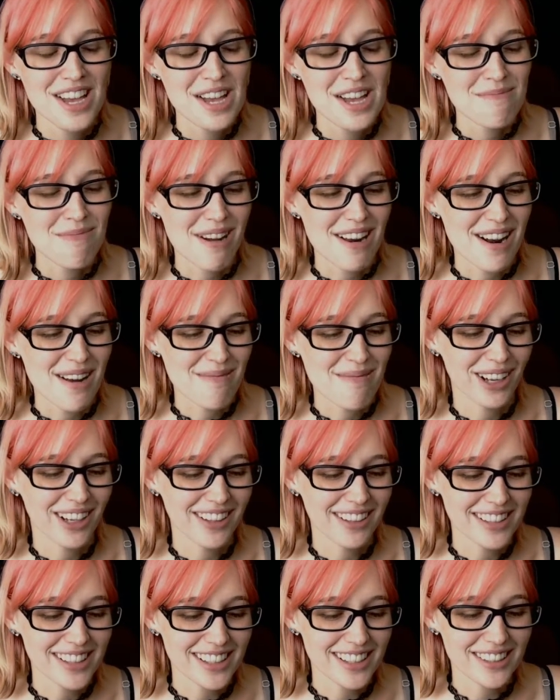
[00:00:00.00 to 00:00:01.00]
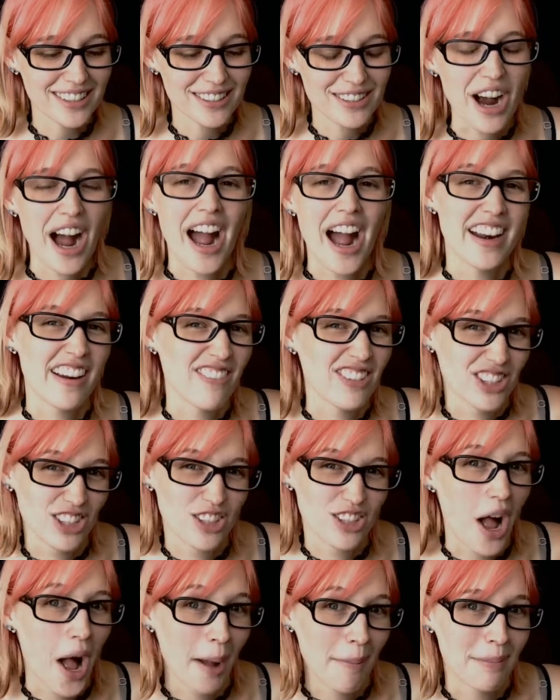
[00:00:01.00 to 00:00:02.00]
But I'm also kind of a
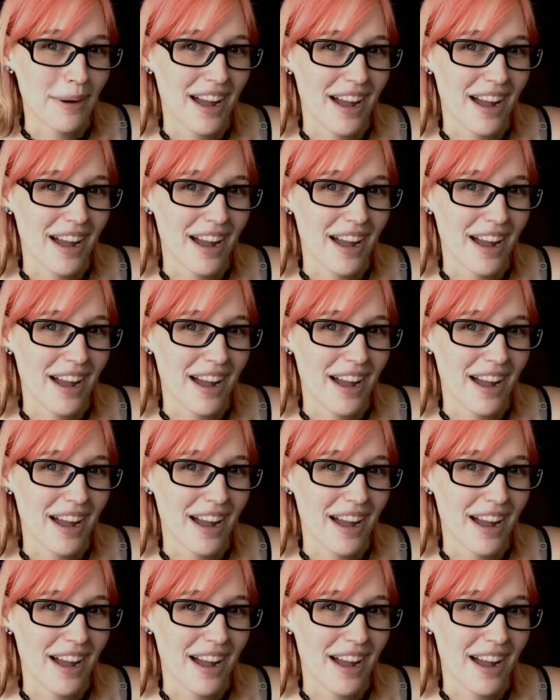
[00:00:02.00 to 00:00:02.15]
snob now.